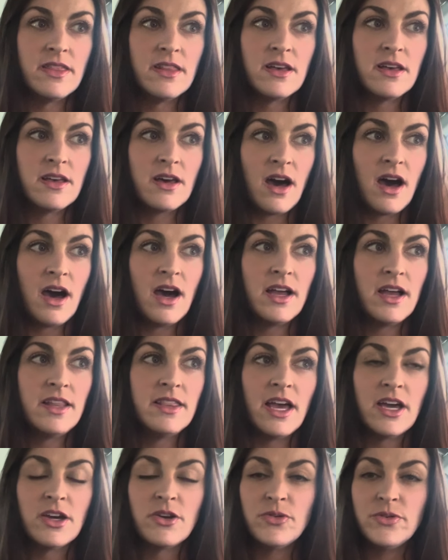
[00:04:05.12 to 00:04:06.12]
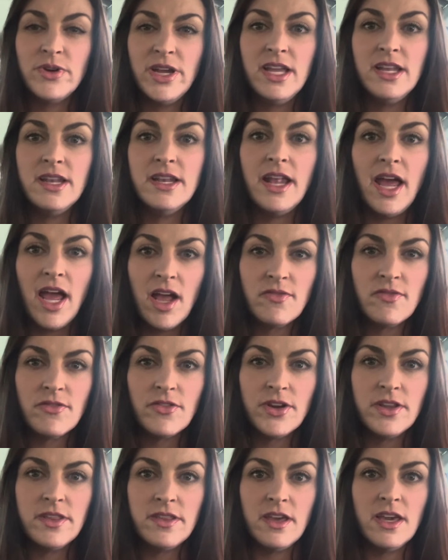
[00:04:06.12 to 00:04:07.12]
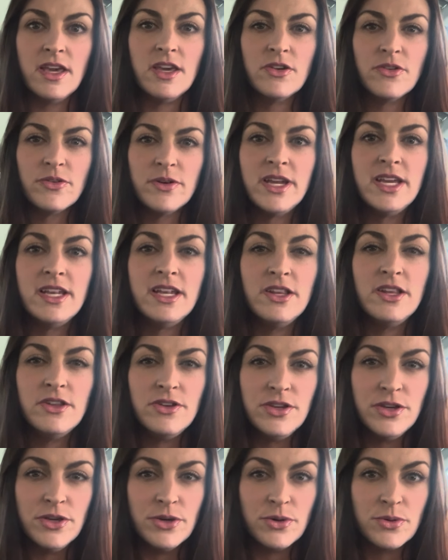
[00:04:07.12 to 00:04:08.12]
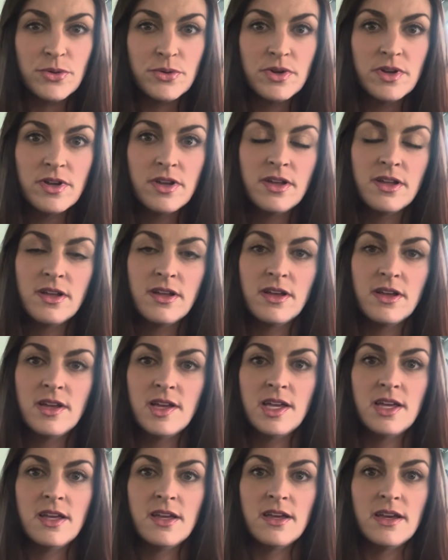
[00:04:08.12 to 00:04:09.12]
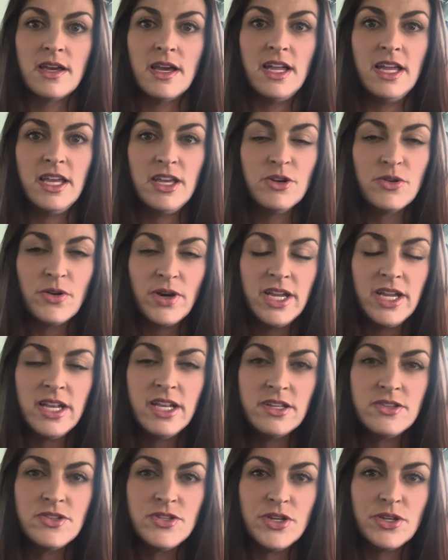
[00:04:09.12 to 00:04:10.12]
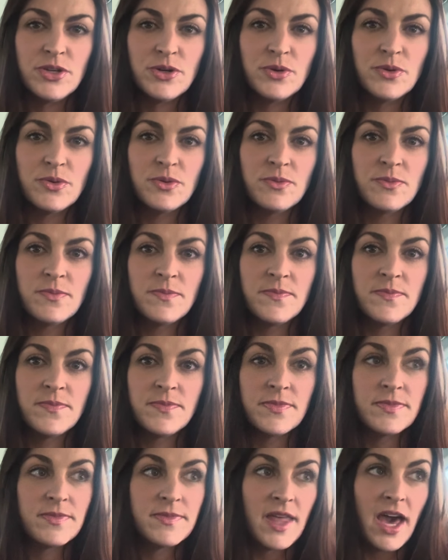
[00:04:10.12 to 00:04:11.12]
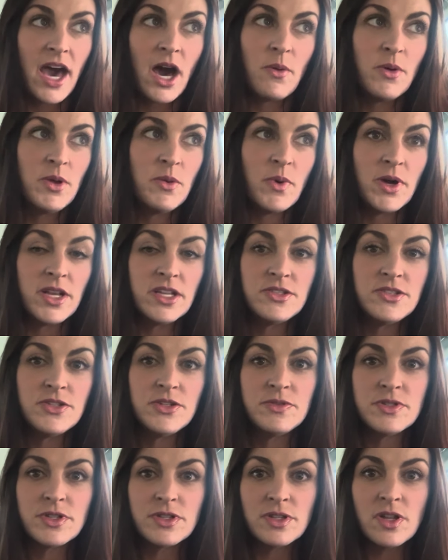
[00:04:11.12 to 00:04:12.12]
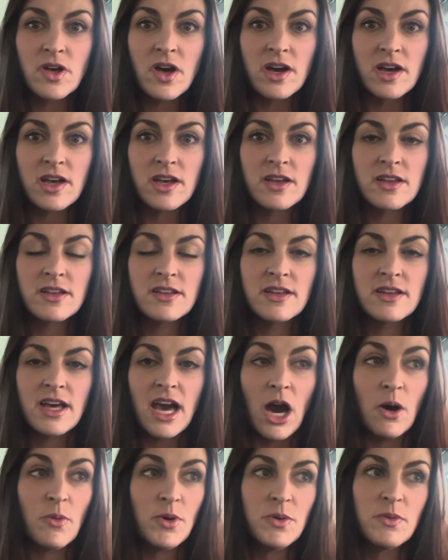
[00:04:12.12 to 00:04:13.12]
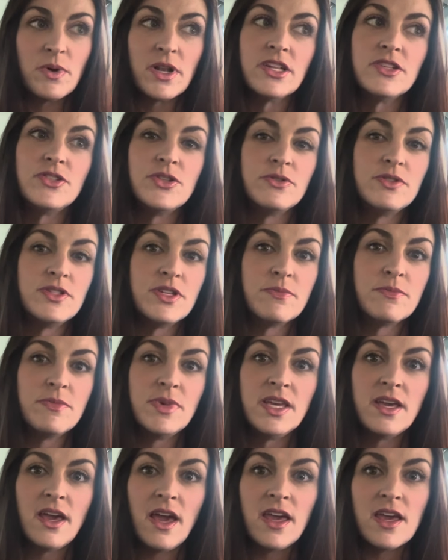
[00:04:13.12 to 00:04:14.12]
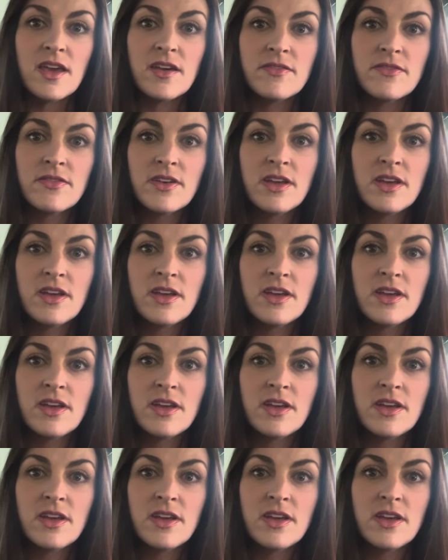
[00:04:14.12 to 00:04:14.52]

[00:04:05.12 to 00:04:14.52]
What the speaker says: the God that created everything created you. And He created you how He wanted you to look, how He wanted you to behave.